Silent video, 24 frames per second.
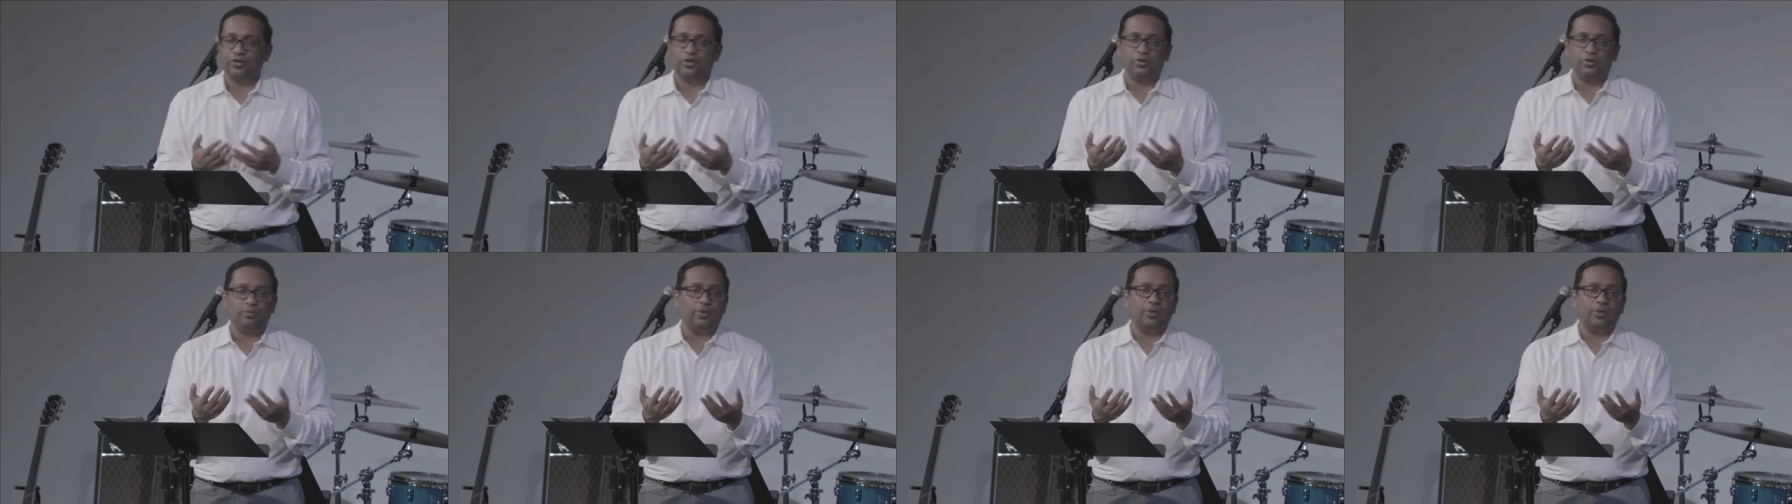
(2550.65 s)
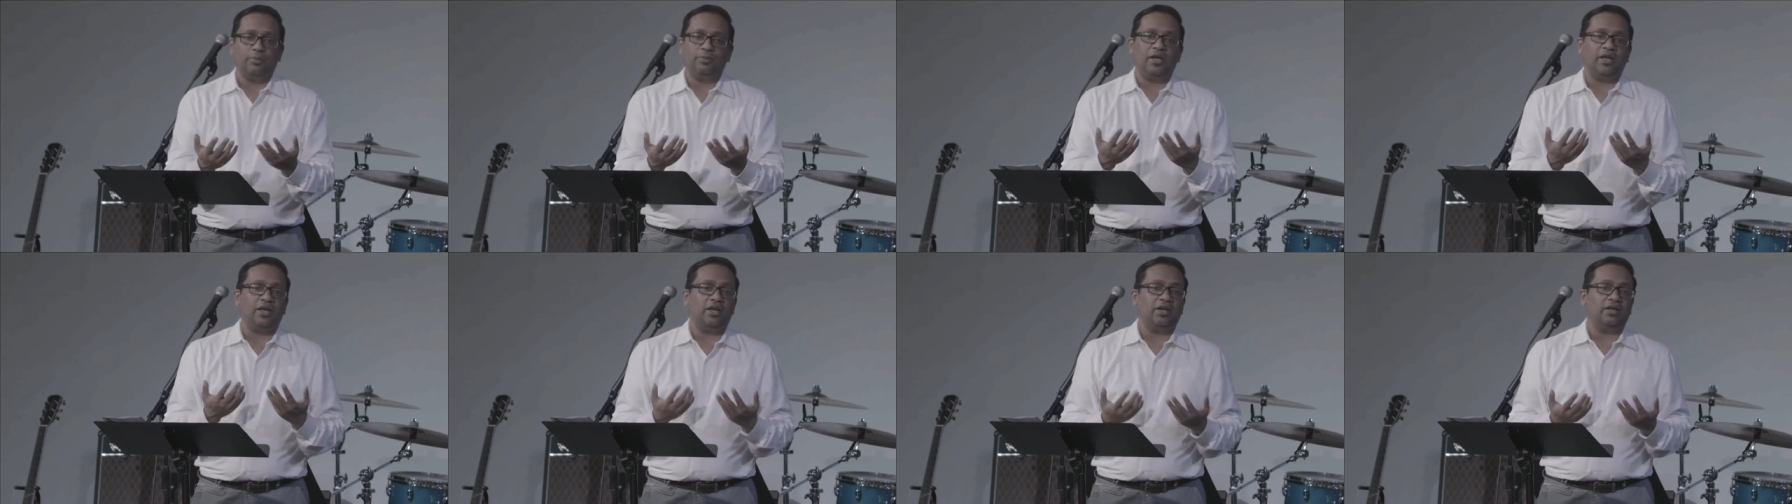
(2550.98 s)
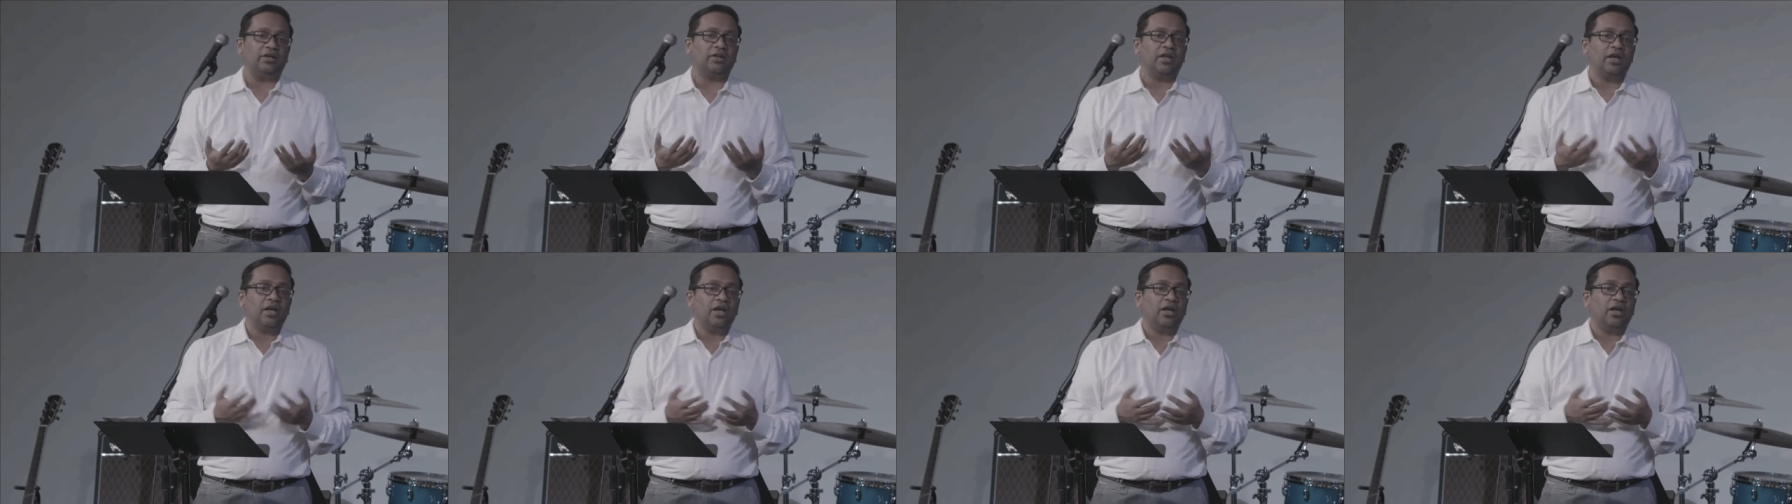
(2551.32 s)
could be
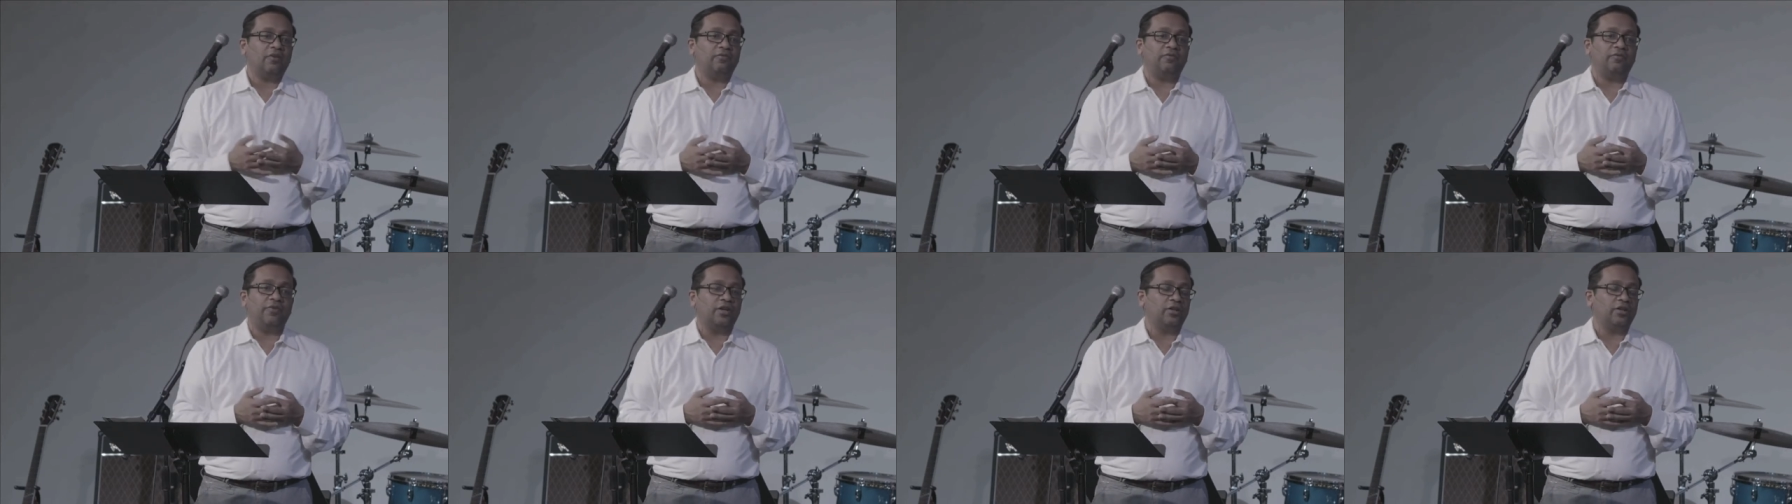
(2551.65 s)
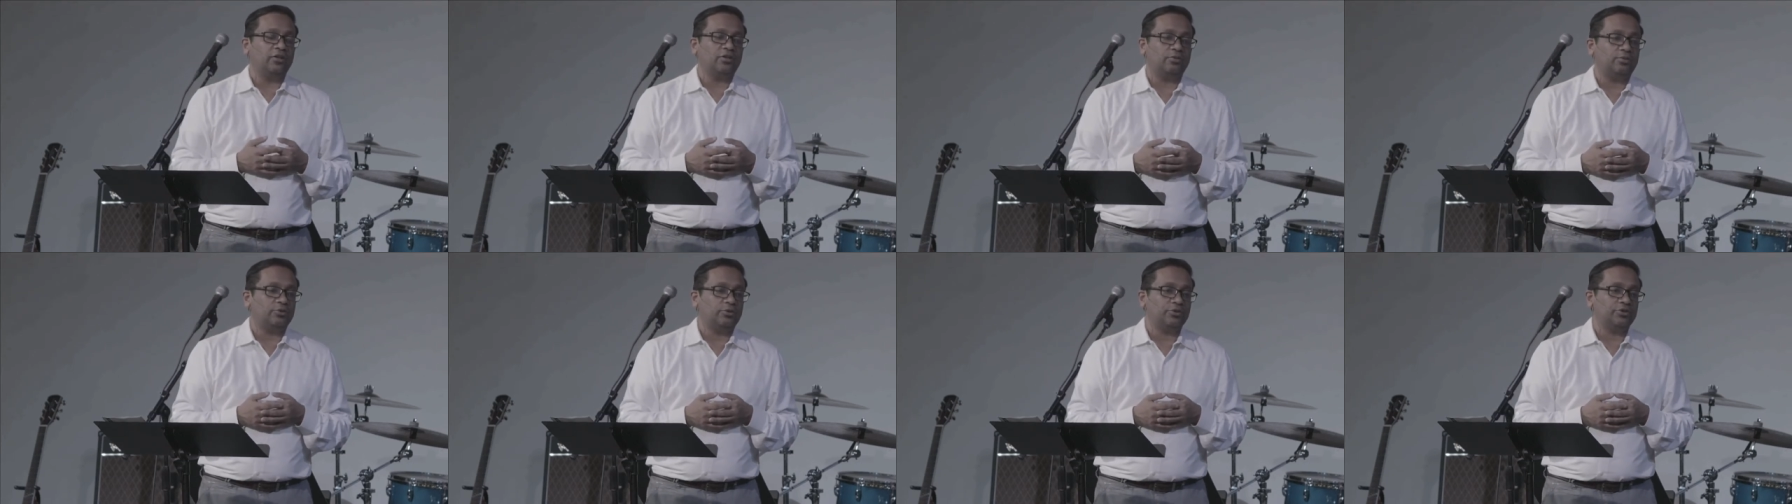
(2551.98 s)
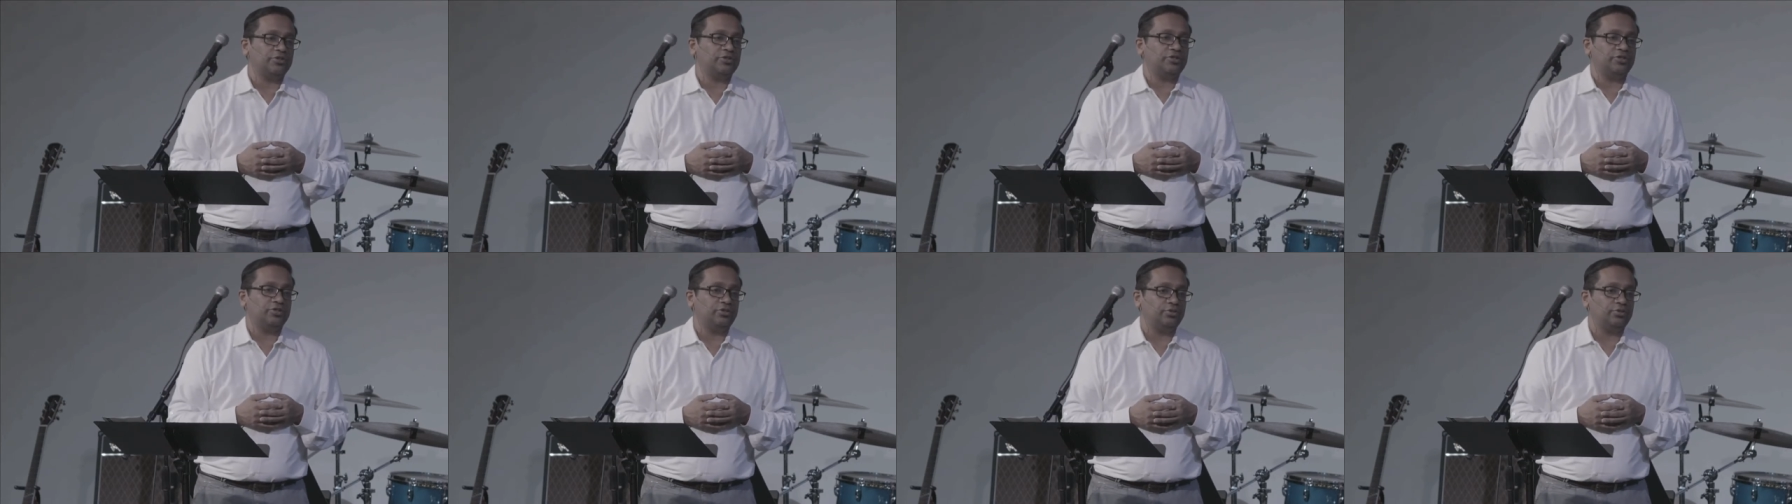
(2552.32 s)
made available
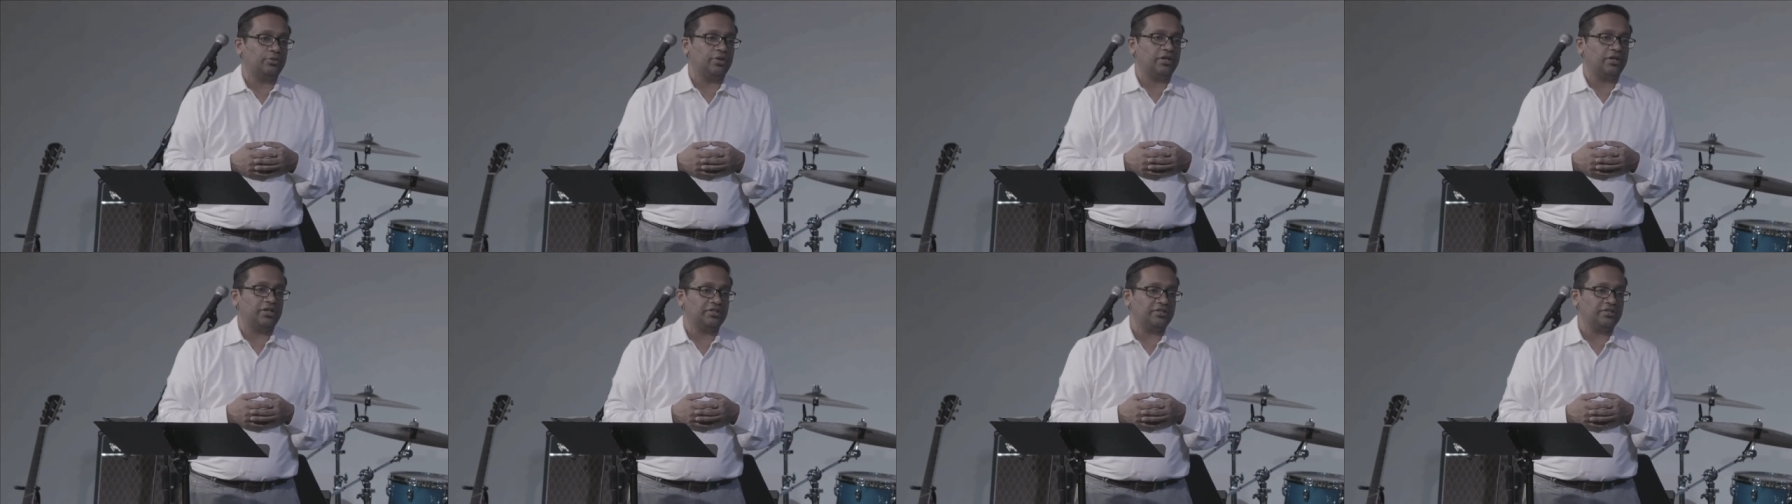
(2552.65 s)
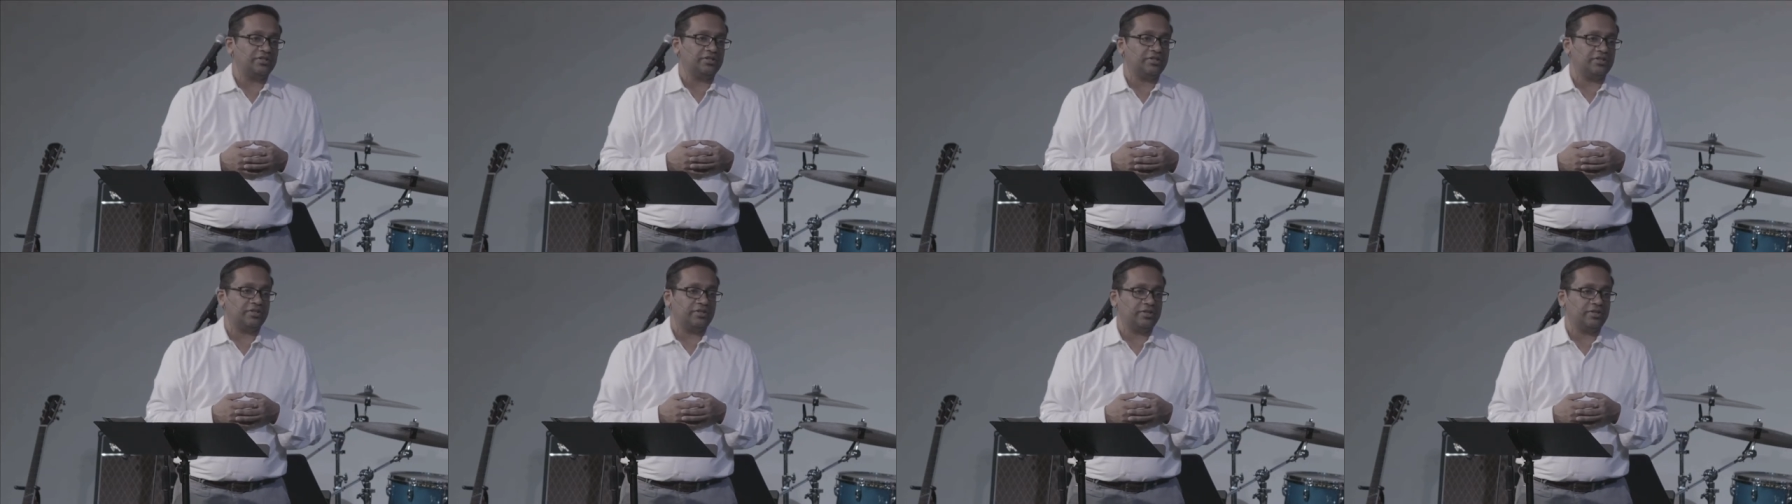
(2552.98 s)
to us.